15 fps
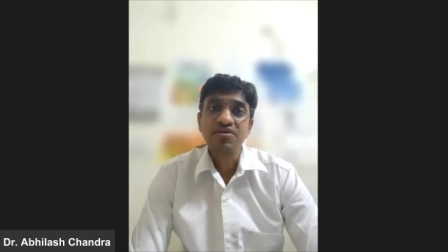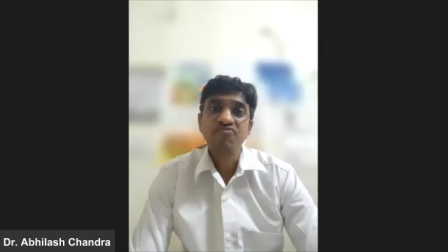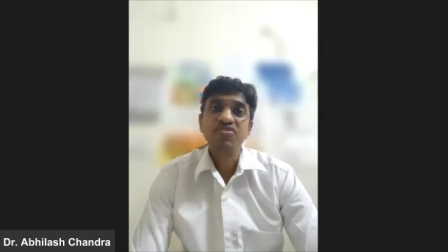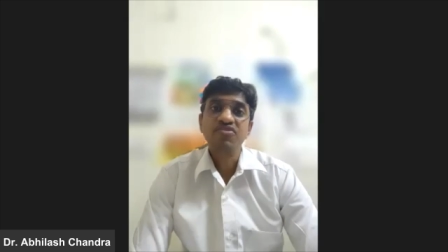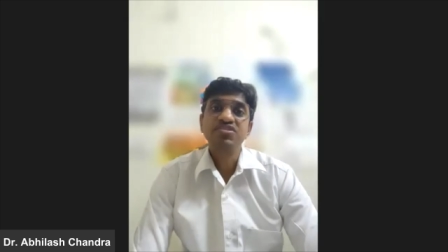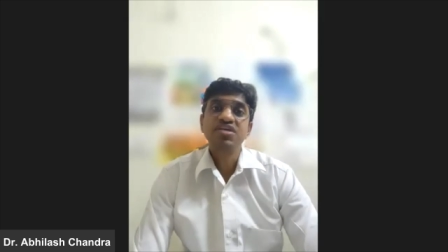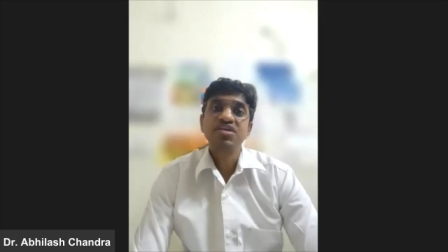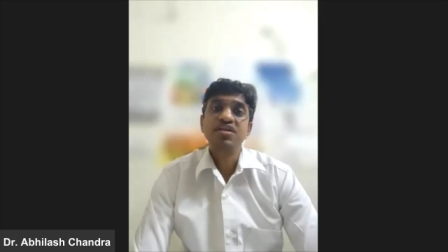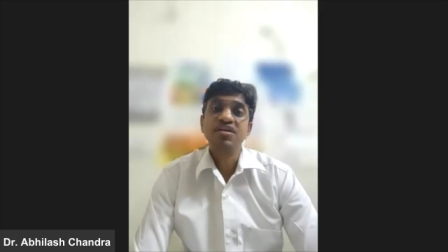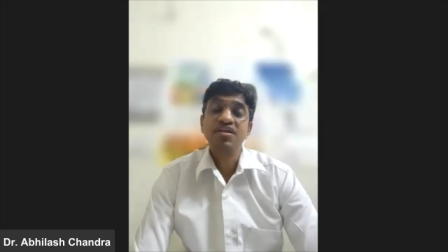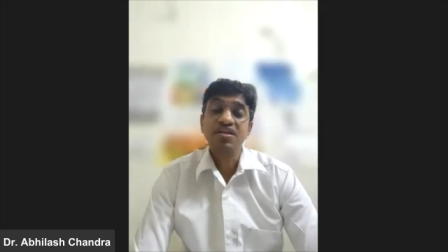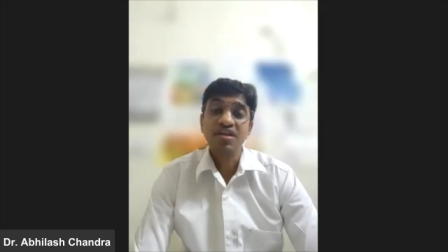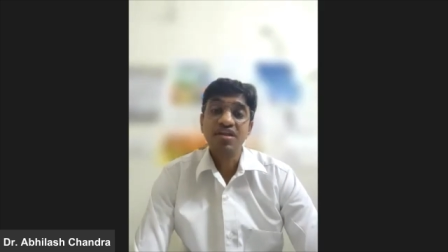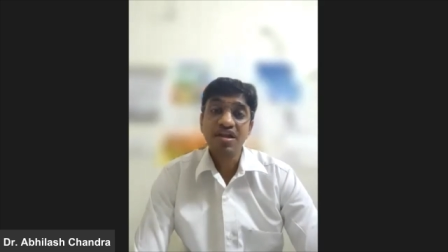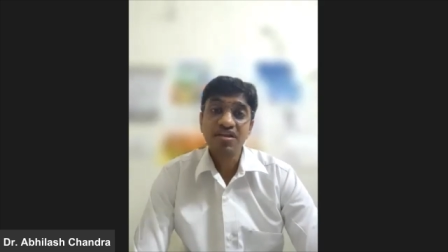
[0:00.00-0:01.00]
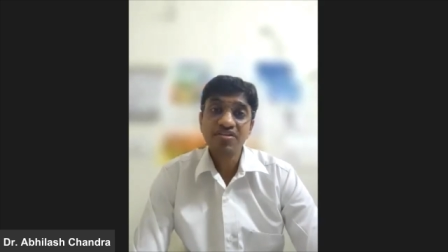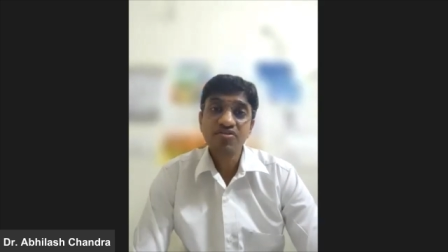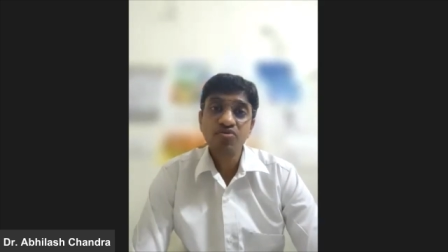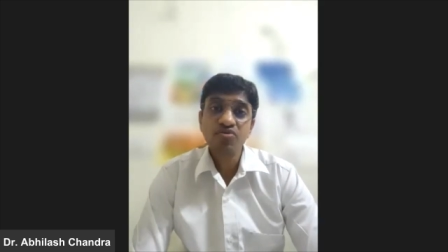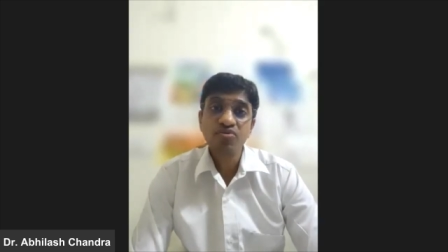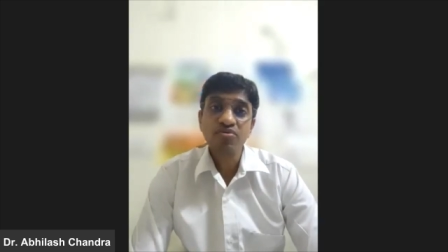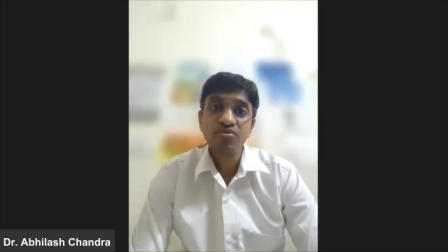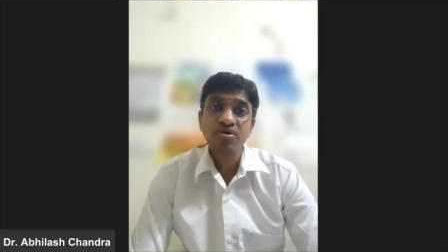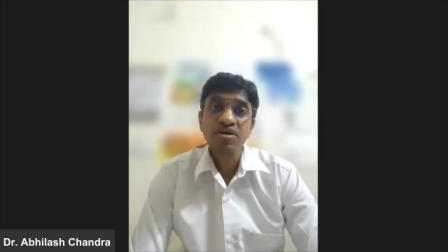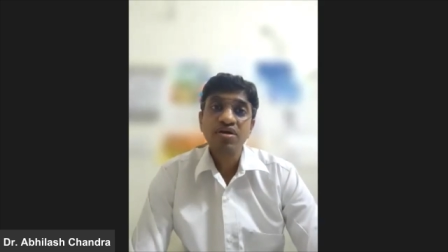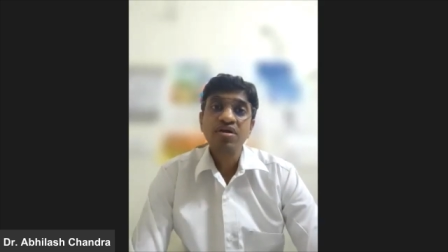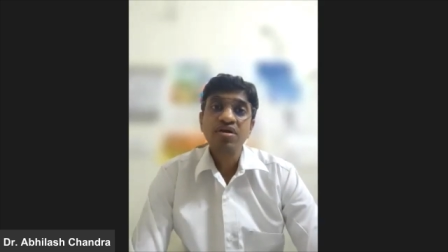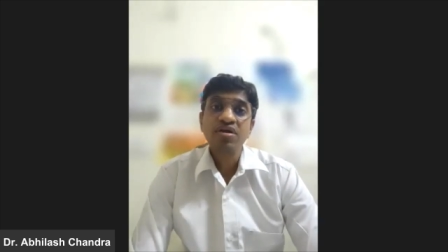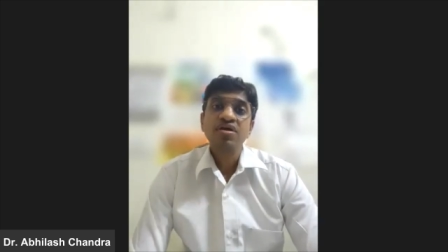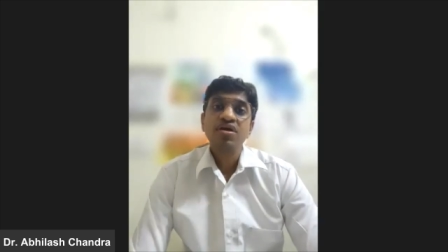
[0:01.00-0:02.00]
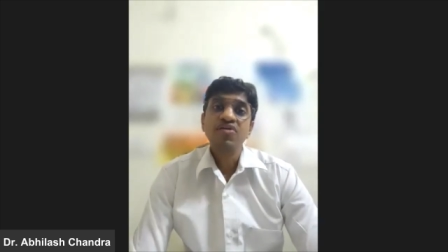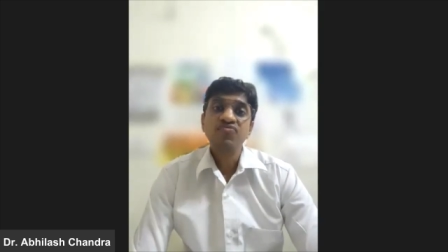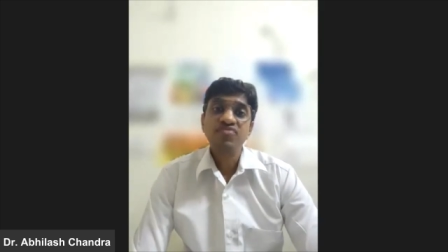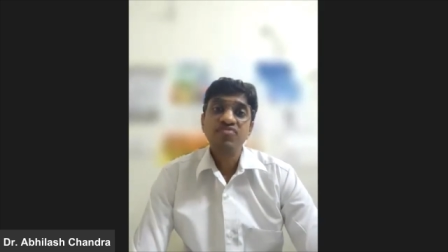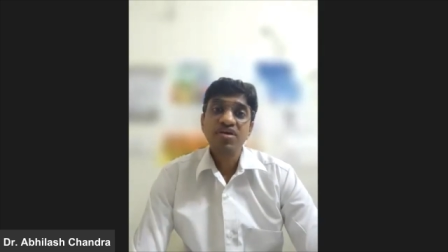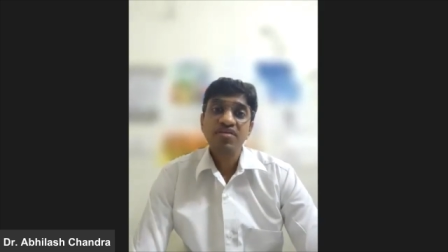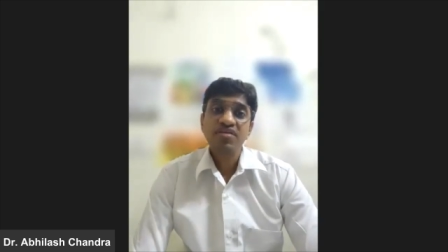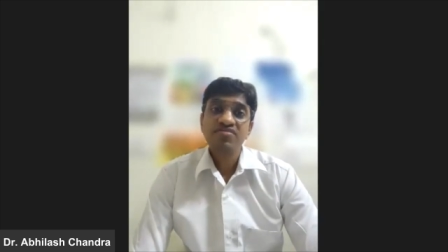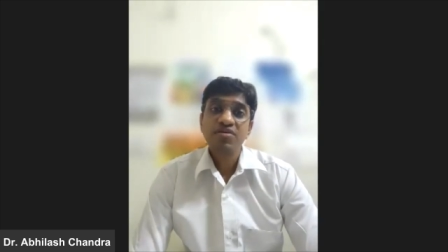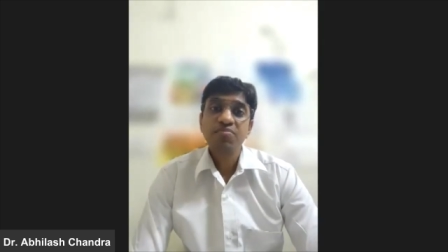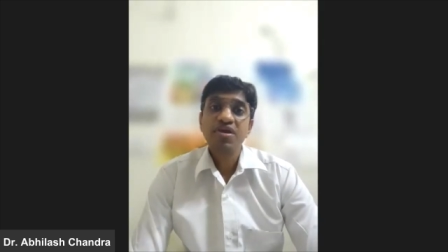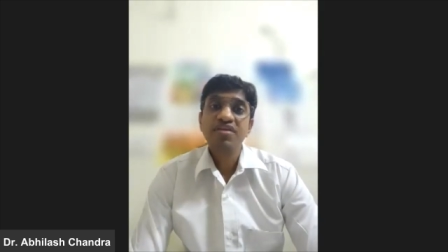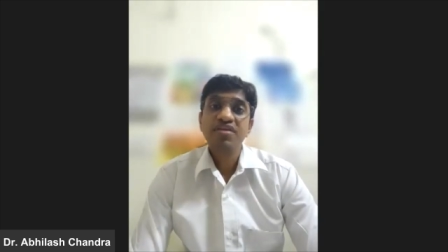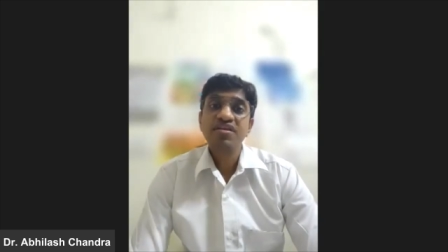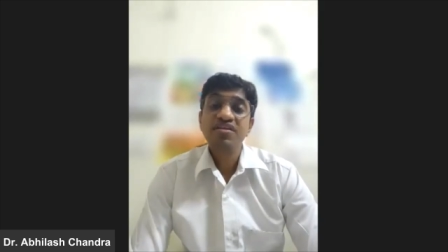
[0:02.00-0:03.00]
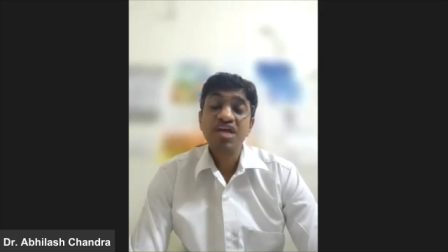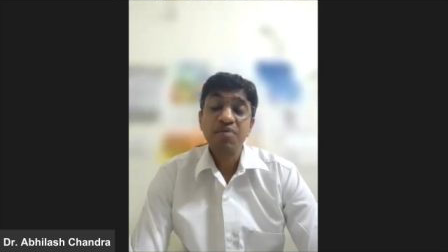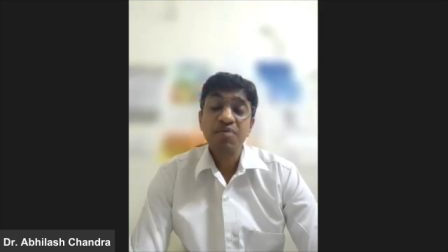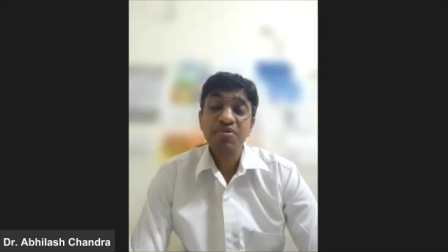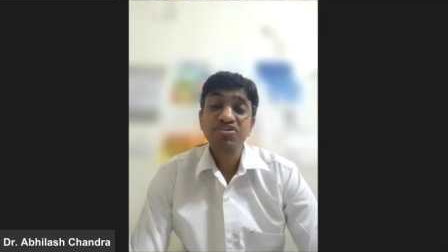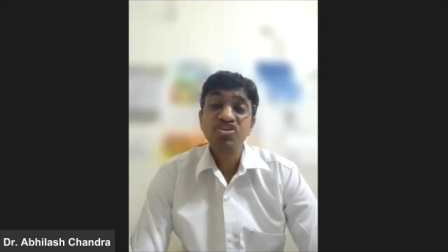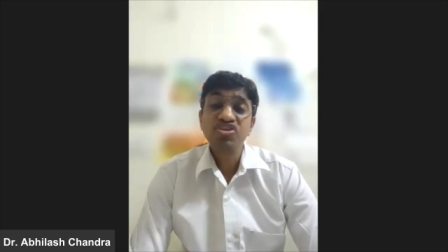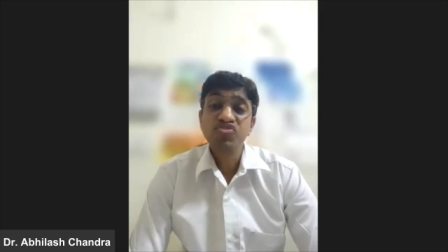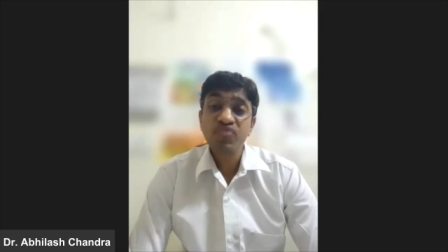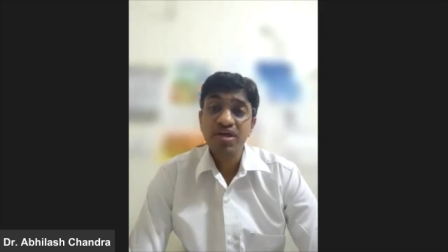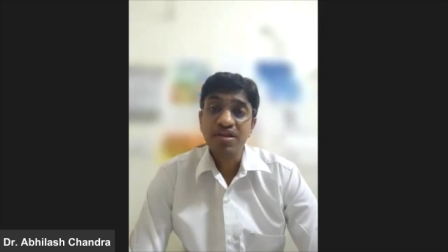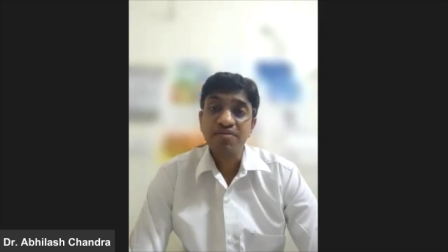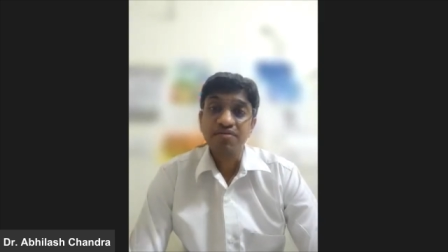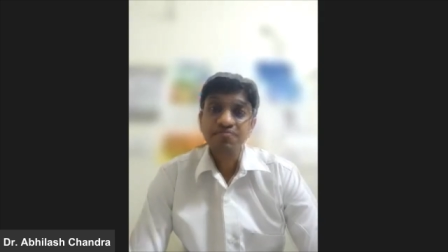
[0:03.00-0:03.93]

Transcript: which can let us know if there is some kidney damage as well.